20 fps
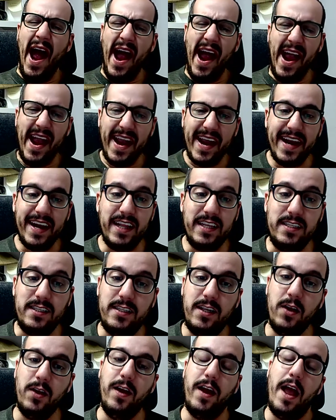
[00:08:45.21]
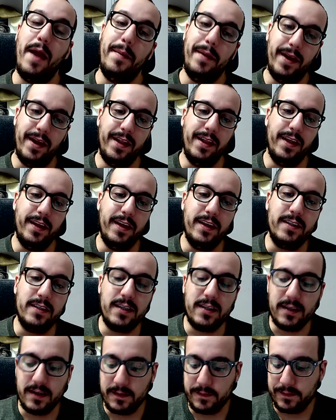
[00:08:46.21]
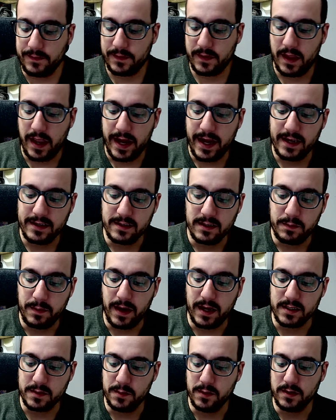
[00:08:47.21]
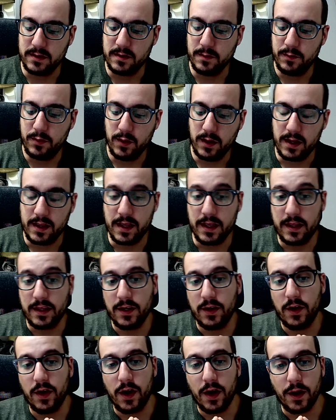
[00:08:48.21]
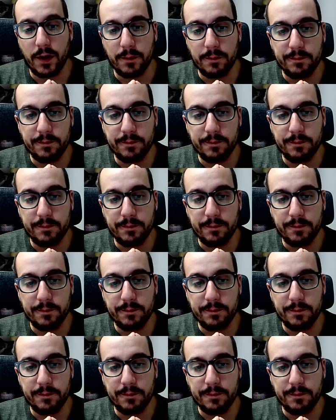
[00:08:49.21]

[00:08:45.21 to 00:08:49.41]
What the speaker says: it's still, I guess it's possible at some point that there are